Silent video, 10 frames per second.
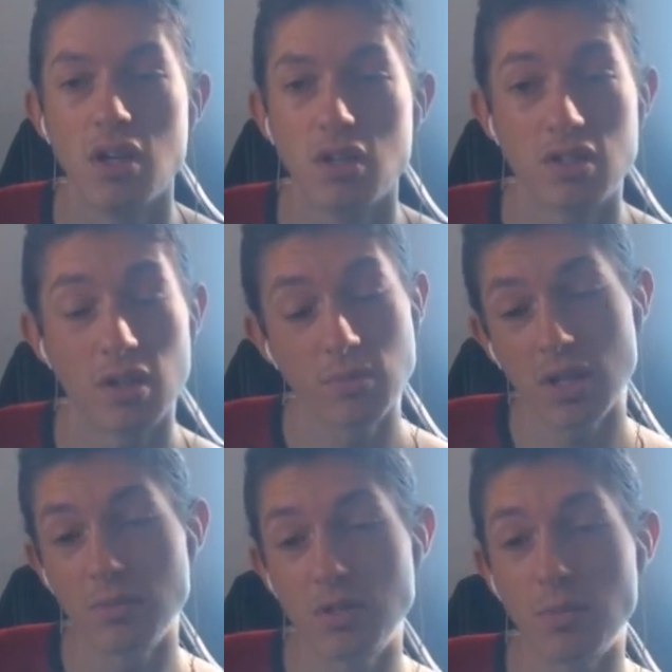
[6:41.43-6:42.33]

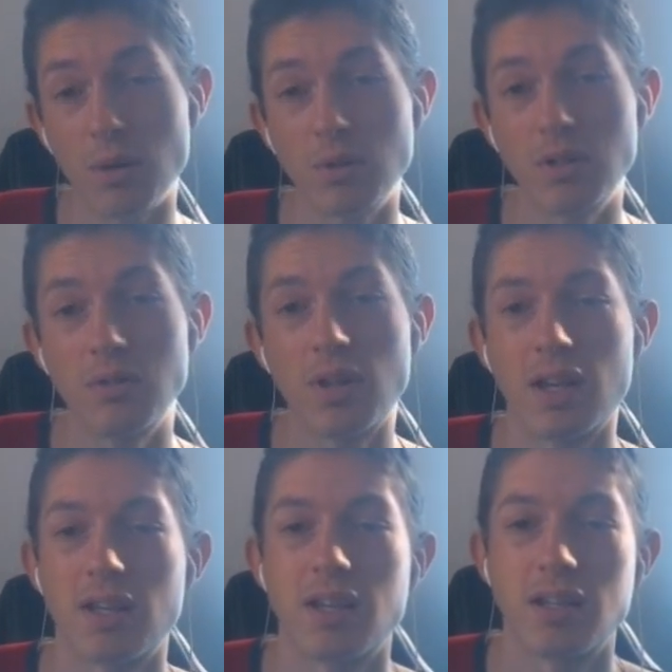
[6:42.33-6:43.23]
Sometimes you might want to do that.
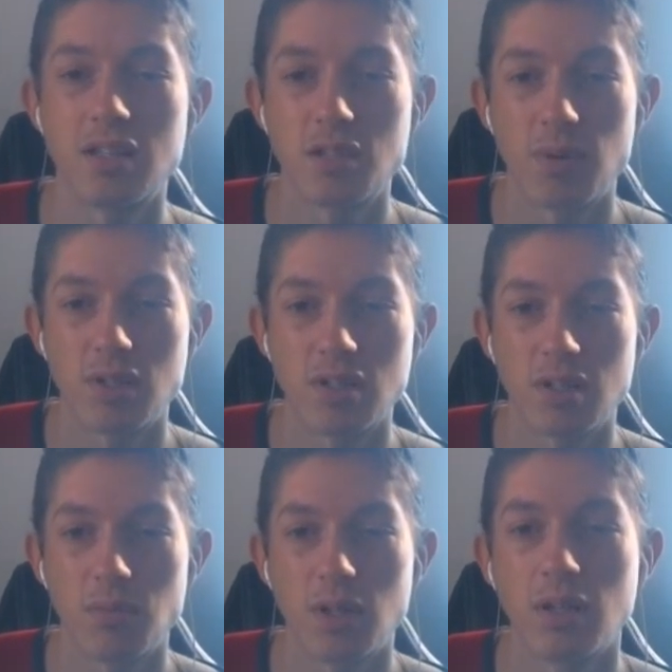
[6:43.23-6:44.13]
Again, it's special
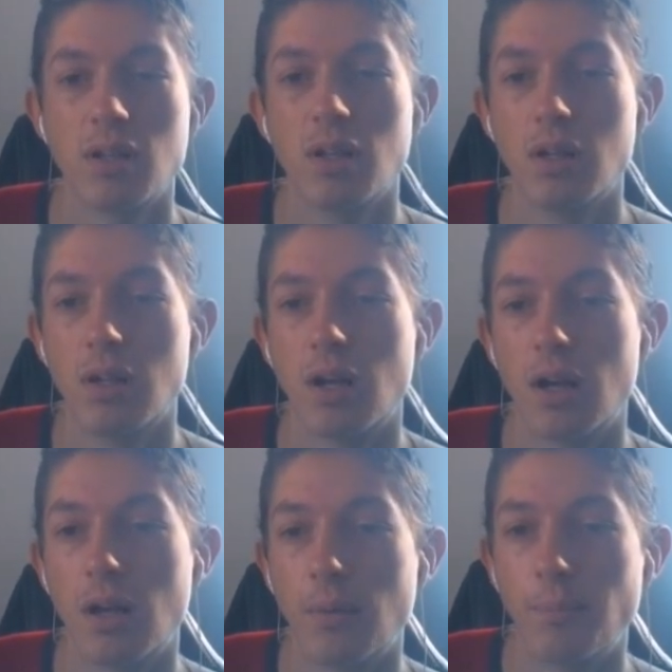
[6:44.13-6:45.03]
summoning.
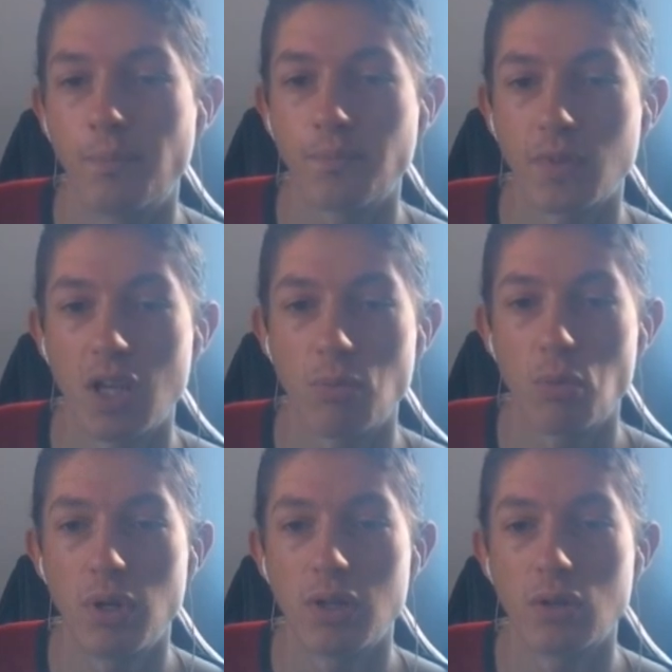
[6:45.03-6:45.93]
Can be
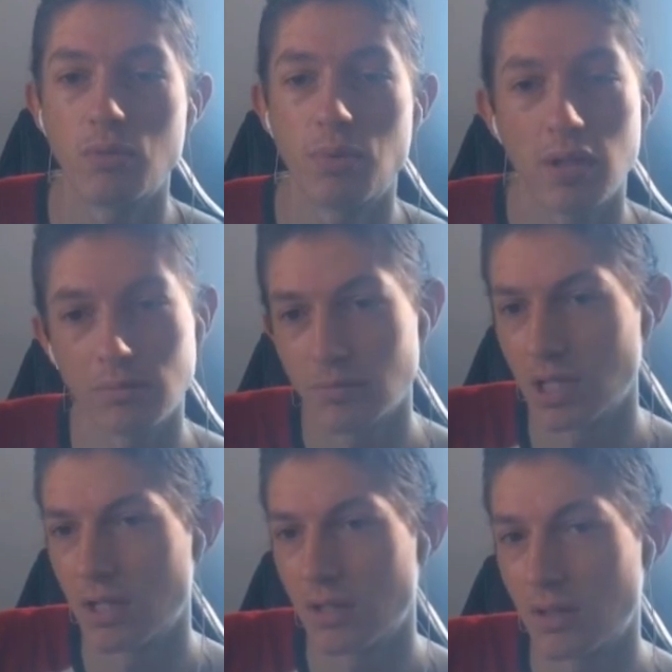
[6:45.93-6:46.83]
pretty good, but
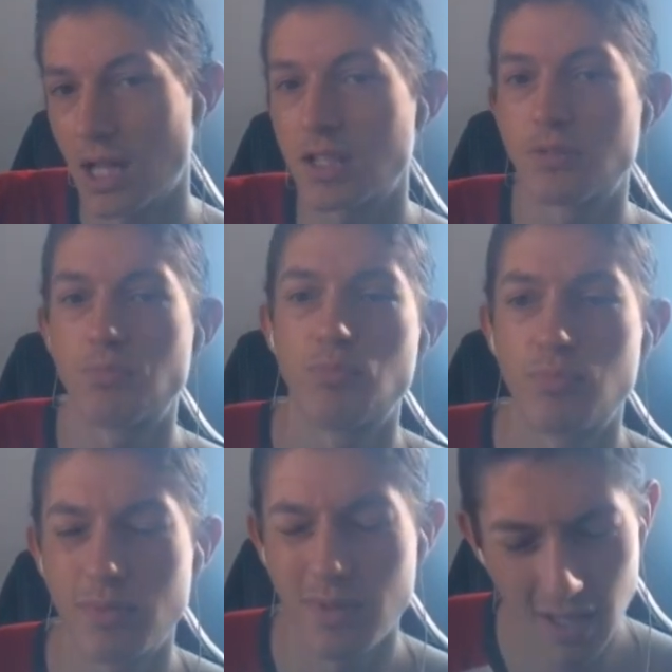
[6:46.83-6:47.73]

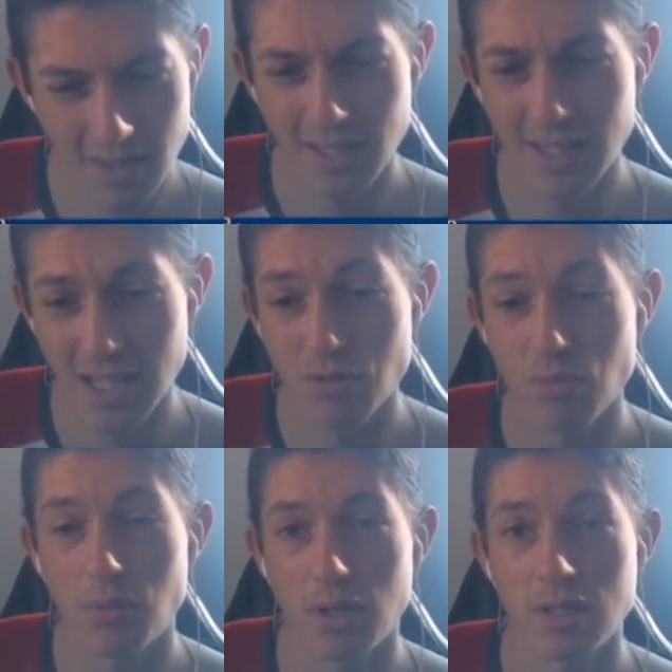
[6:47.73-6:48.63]
I think that's what
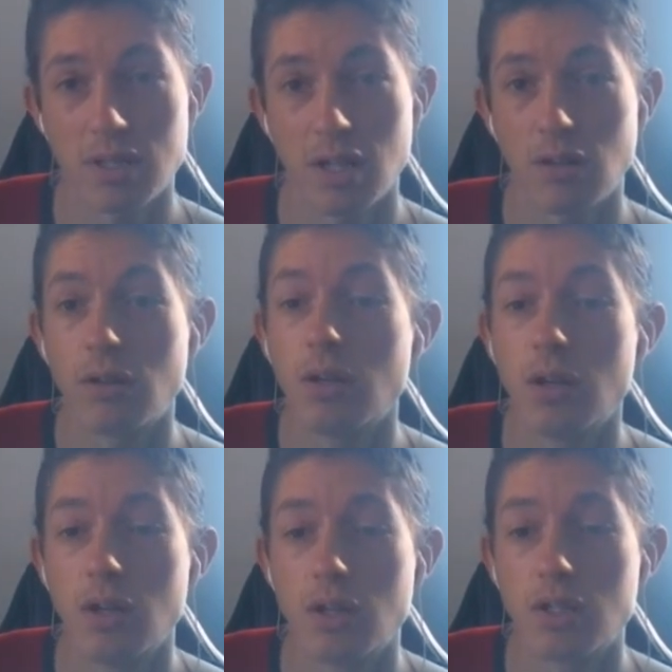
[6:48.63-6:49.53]
I'm going to settle on.
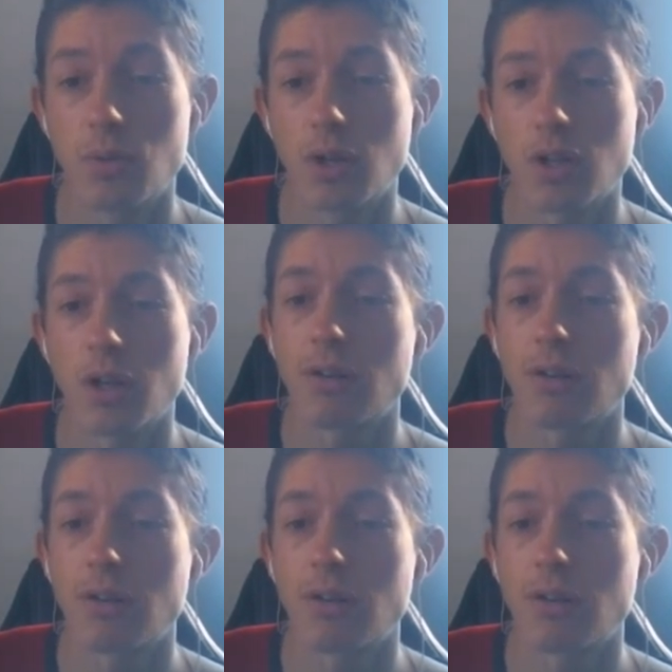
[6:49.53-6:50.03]
So we're going to go to